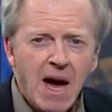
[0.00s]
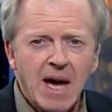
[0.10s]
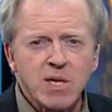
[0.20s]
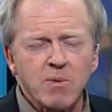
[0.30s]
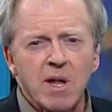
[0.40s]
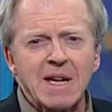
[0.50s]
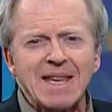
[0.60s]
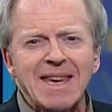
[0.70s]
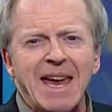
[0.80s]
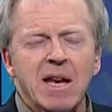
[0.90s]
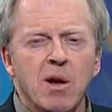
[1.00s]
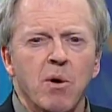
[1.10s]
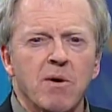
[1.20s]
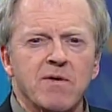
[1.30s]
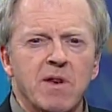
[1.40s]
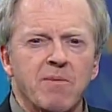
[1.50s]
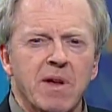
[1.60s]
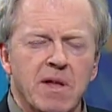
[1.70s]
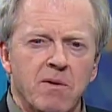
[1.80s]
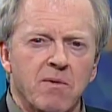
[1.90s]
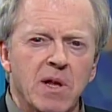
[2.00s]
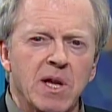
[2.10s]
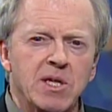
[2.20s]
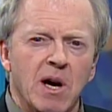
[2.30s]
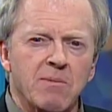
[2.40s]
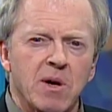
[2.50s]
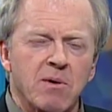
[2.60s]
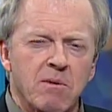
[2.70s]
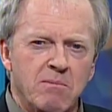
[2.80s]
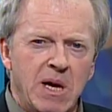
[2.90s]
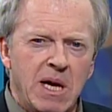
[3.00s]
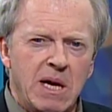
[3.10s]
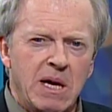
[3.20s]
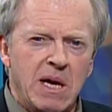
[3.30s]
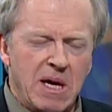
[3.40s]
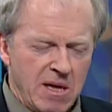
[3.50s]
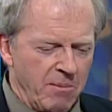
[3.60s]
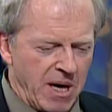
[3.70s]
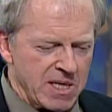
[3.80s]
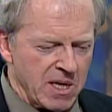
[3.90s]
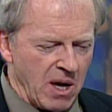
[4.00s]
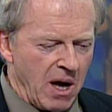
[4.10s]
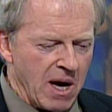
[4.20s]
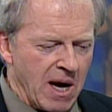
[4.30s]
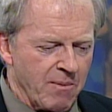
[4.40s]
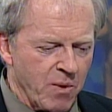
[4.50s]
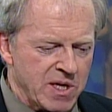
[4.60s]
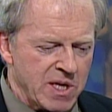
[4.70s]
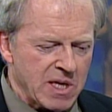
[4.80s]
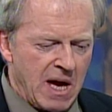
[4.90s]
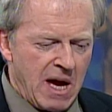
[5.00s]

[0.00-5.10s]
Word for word: I just wanted to take note of something that really jumped out at me in the budget lockup, which is